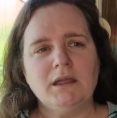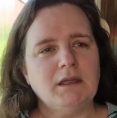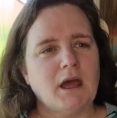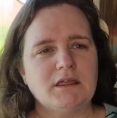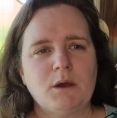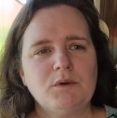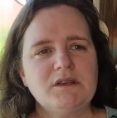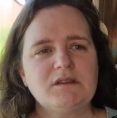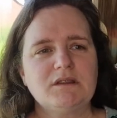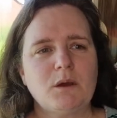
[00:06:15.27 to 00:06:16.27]
yeah, there
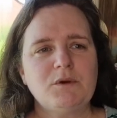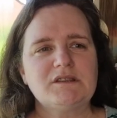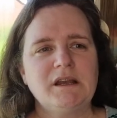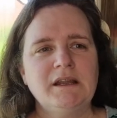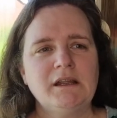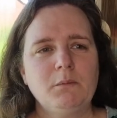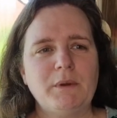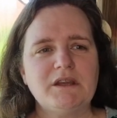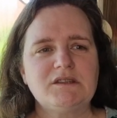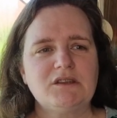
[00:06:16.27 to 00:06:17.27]
were there was a little
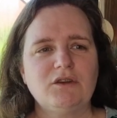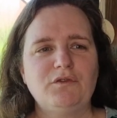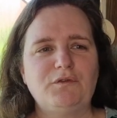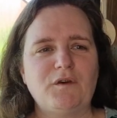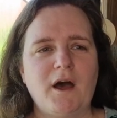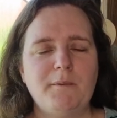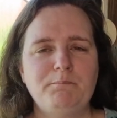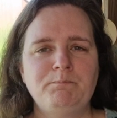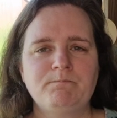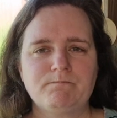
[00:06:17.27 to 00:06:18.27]
bit of
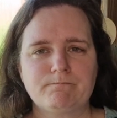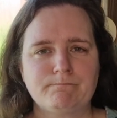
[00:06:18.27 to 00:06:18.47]
um,